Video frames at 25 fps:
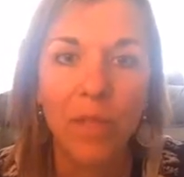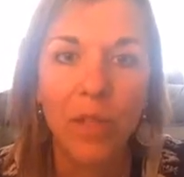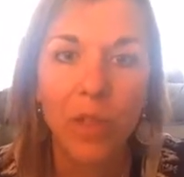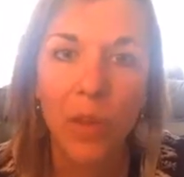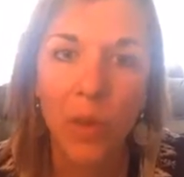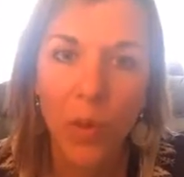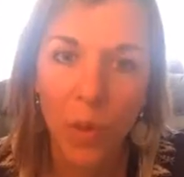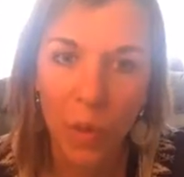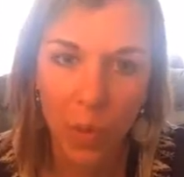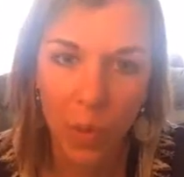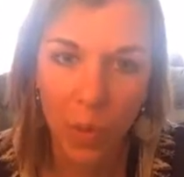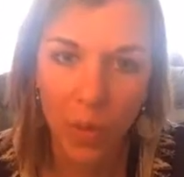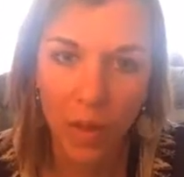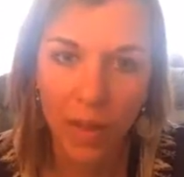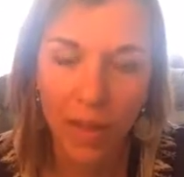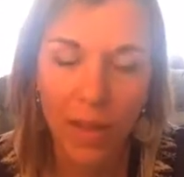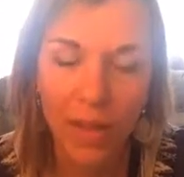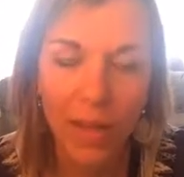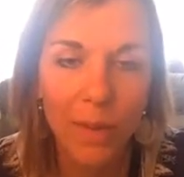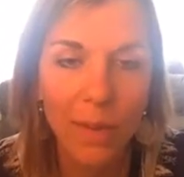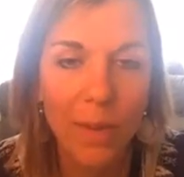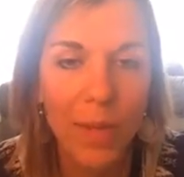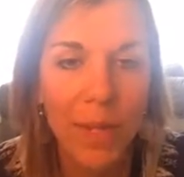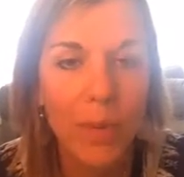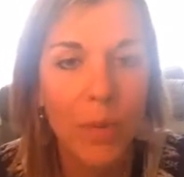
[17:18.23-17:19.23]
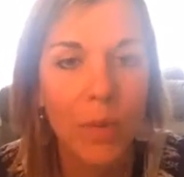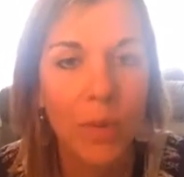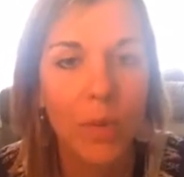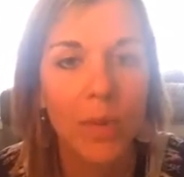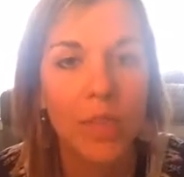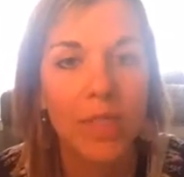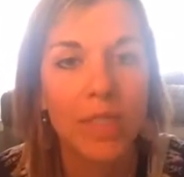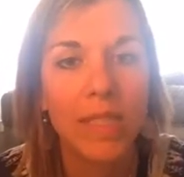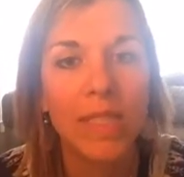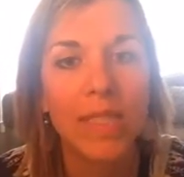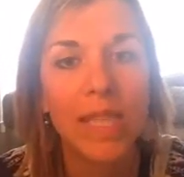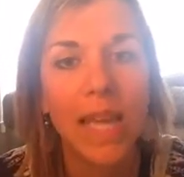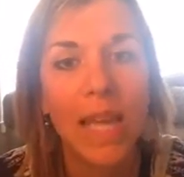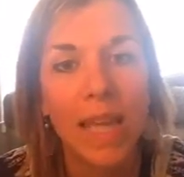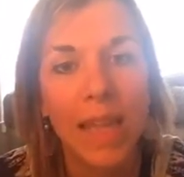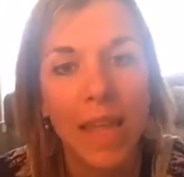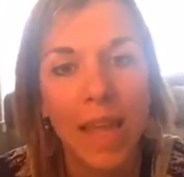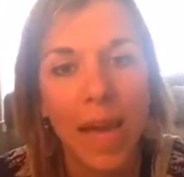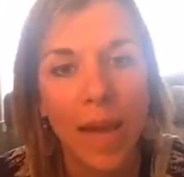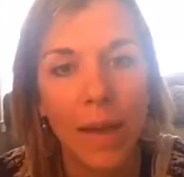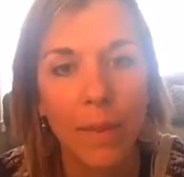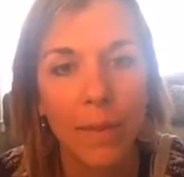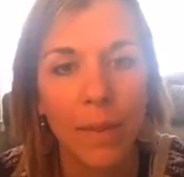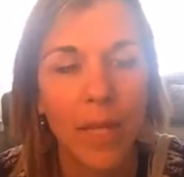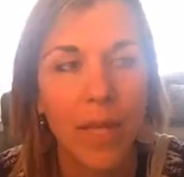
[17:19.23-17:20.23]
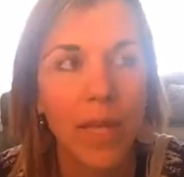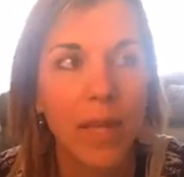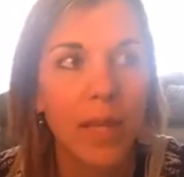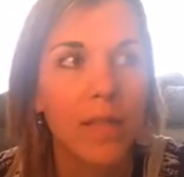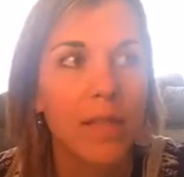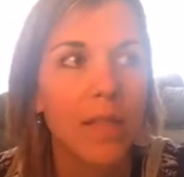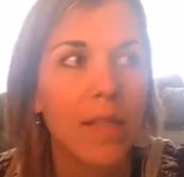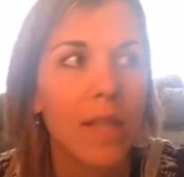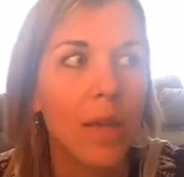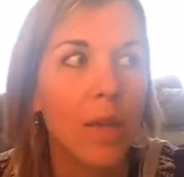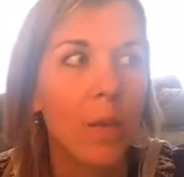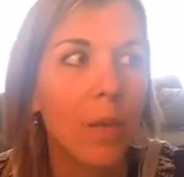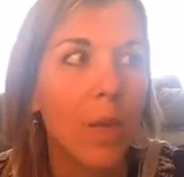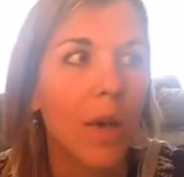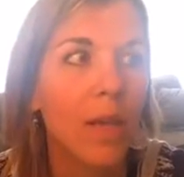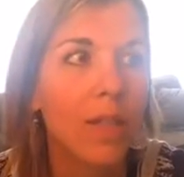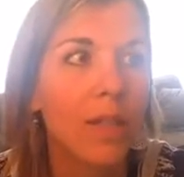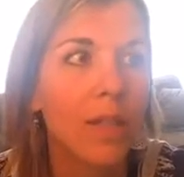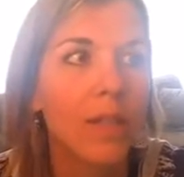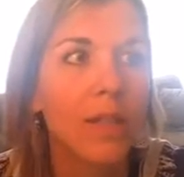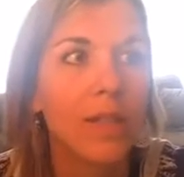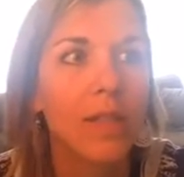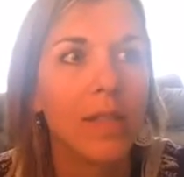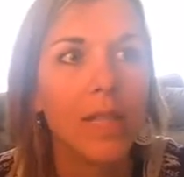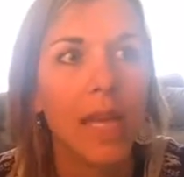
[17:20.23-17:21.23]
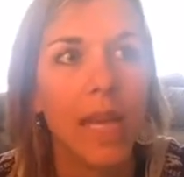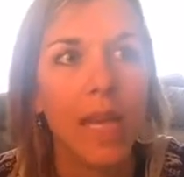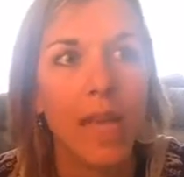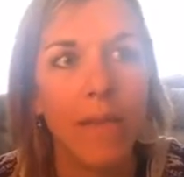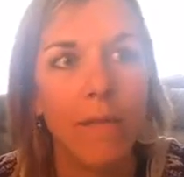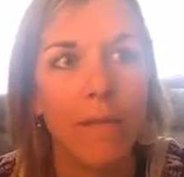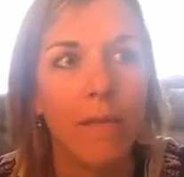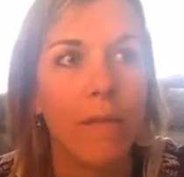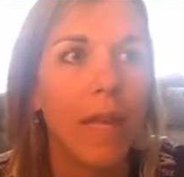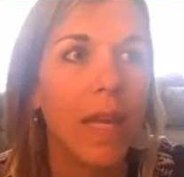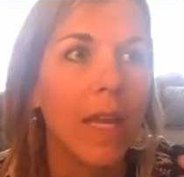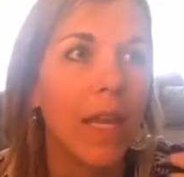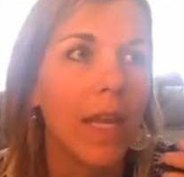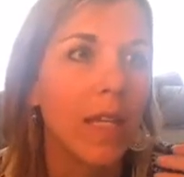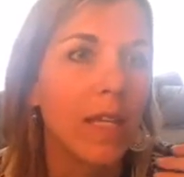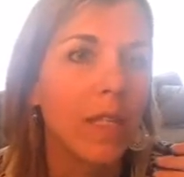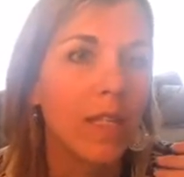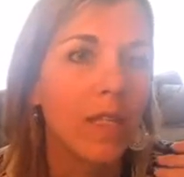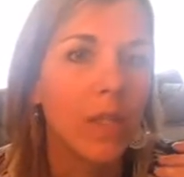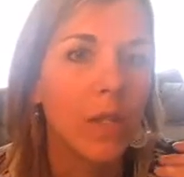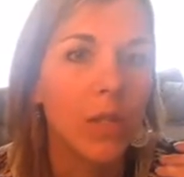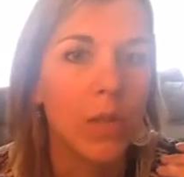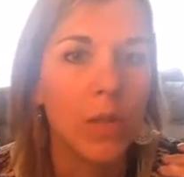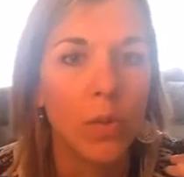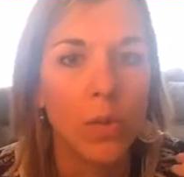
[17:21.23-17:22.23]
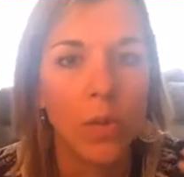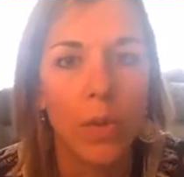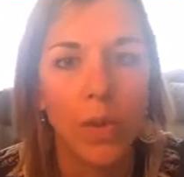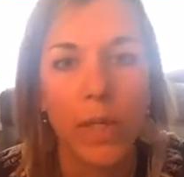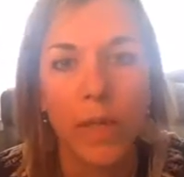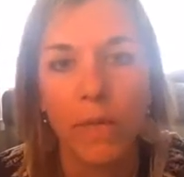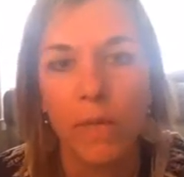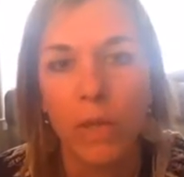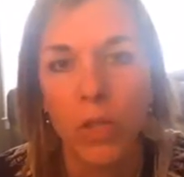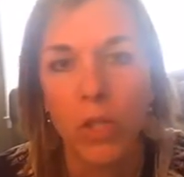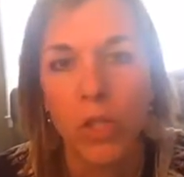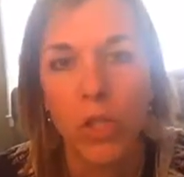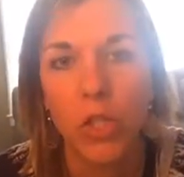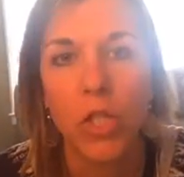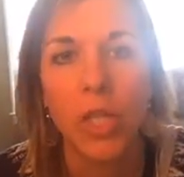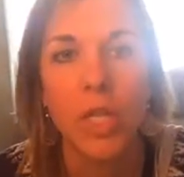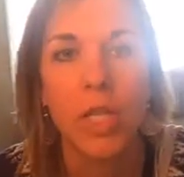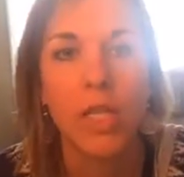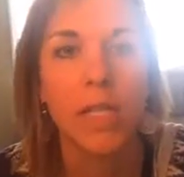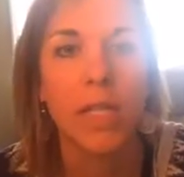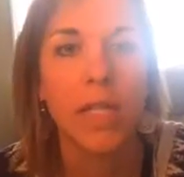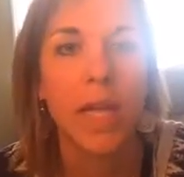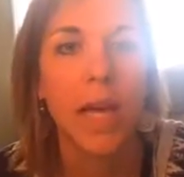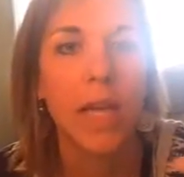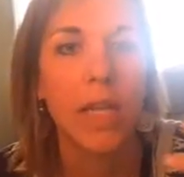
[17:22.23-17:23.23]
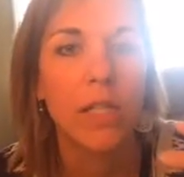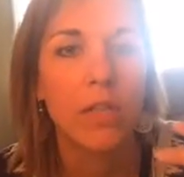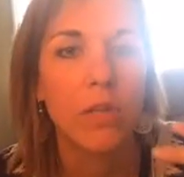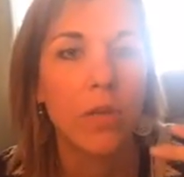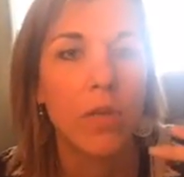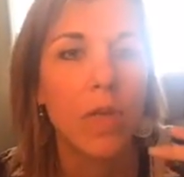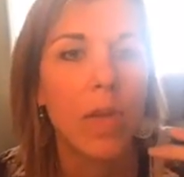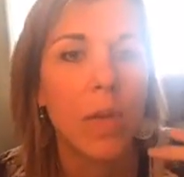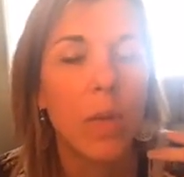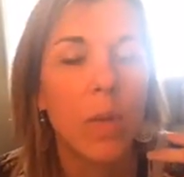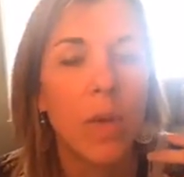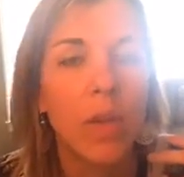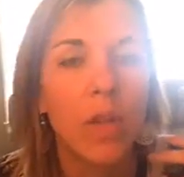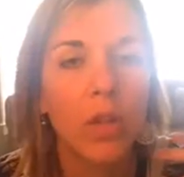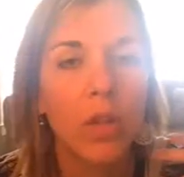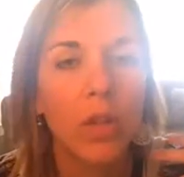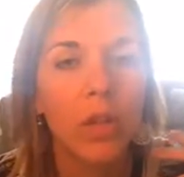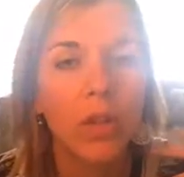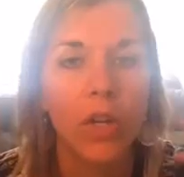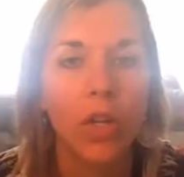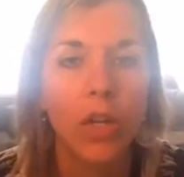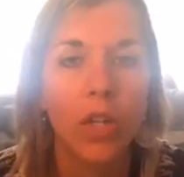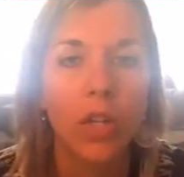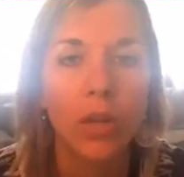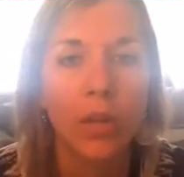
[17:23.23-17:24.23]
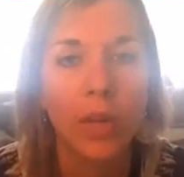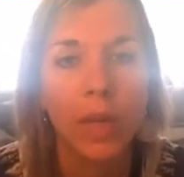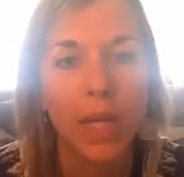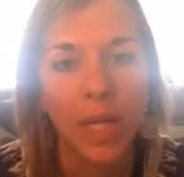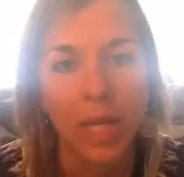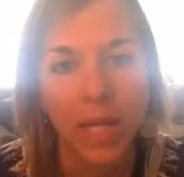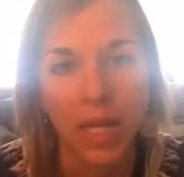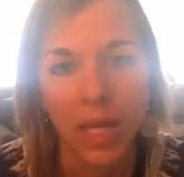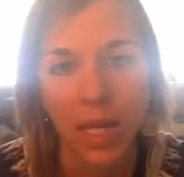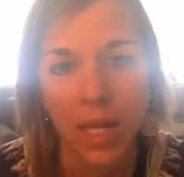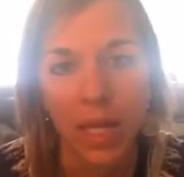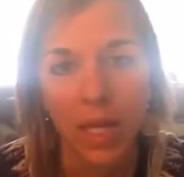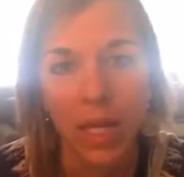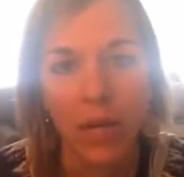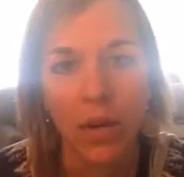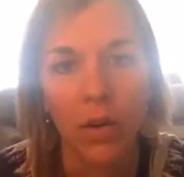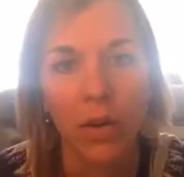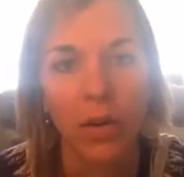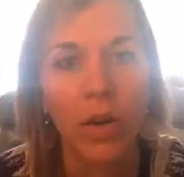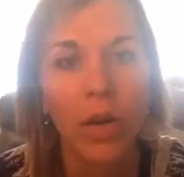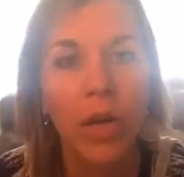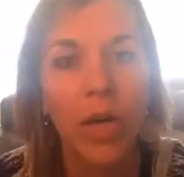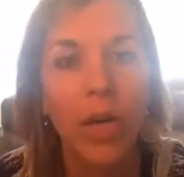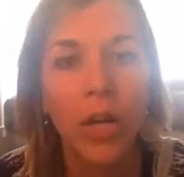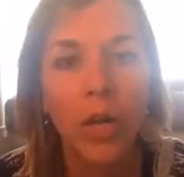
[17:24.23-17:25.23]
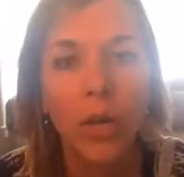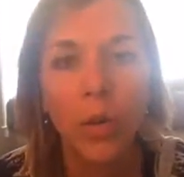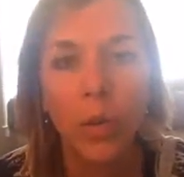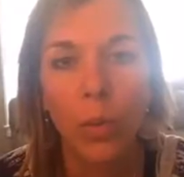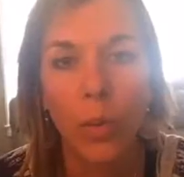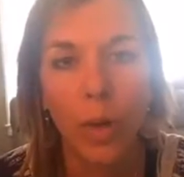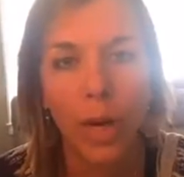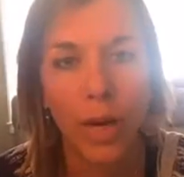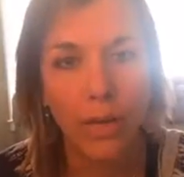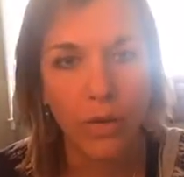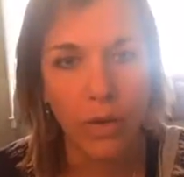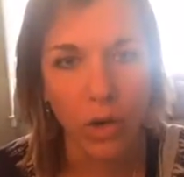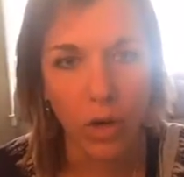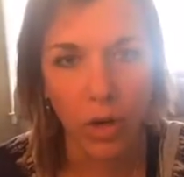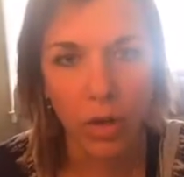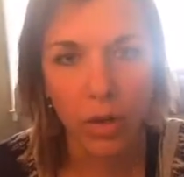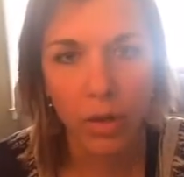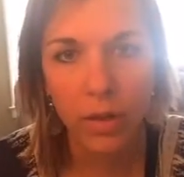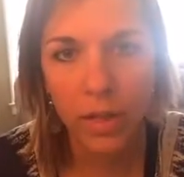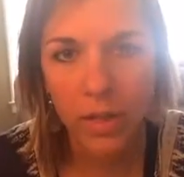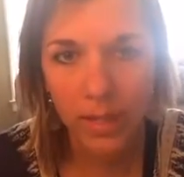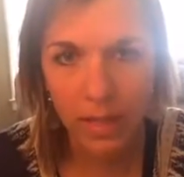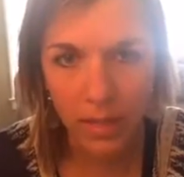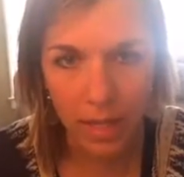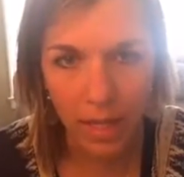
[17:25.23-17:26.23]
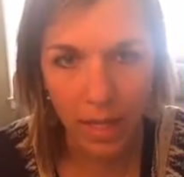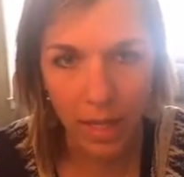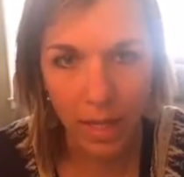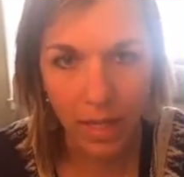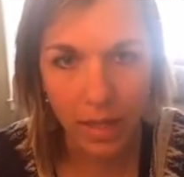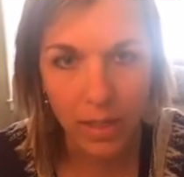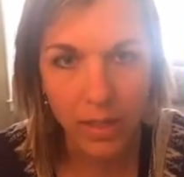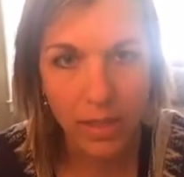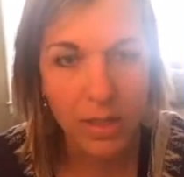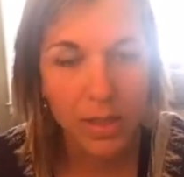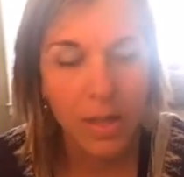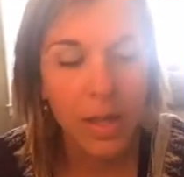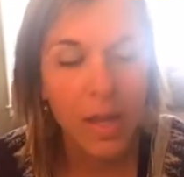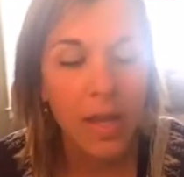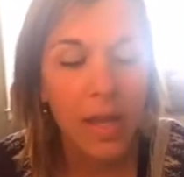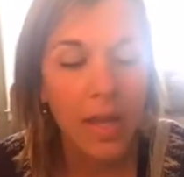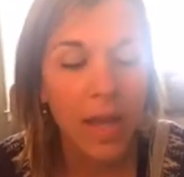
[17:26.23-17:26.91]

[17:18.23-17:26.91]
goal, and people will say that because they want to say fit into a different jean size, or they want to look good in their bikini, or whatever, all these things.